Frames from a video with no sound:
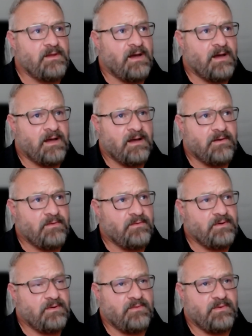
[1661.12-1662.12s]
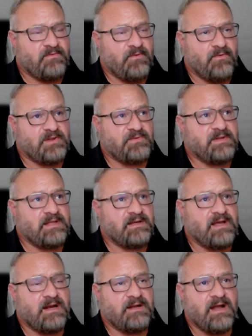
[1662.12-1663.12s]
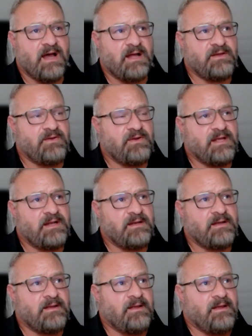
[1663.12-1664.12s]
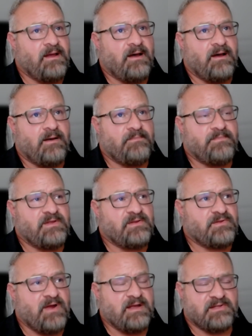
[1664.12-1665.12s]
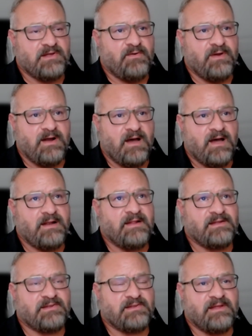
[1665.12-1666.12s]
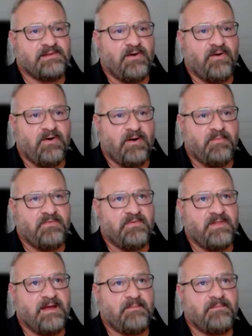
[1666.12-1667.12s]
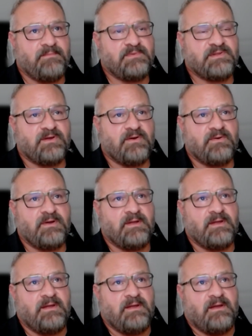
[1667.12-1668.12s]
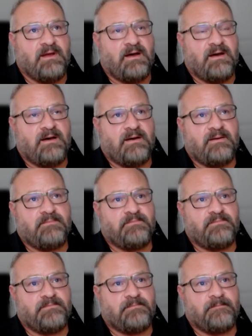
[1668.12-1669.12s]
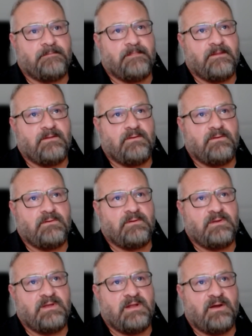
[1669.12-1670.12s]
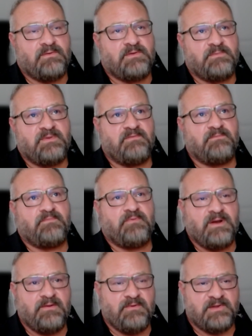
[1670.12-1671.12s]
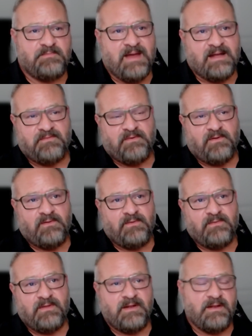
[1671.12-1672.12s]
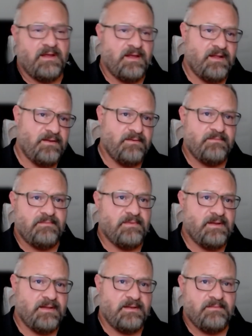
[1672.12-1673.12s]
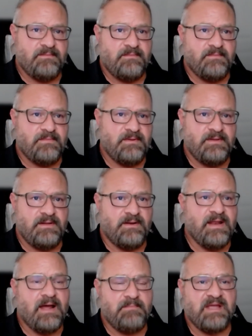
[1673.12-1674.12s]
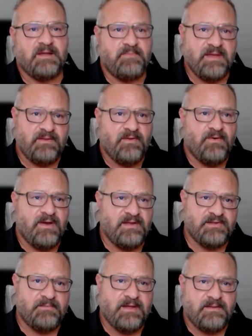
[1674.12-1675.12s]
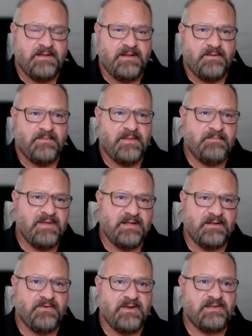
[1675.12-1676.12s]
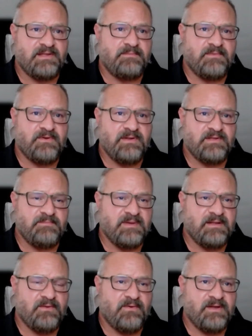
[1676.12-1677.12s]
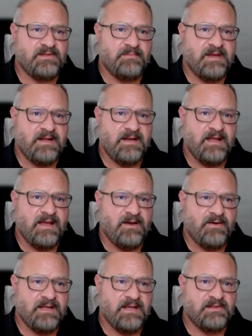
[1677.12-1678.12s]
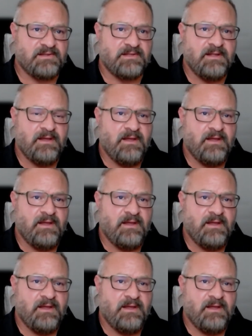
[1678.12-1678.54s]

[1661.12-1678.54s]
Uh, we, of course, we did kind of non union. Um, the strike's going on, and that's that's horrible for them. So, um, you know, to be pretty respectful and and and you know, not make a big noise about you know, not make a crazy crazy big noise about it now. I guess.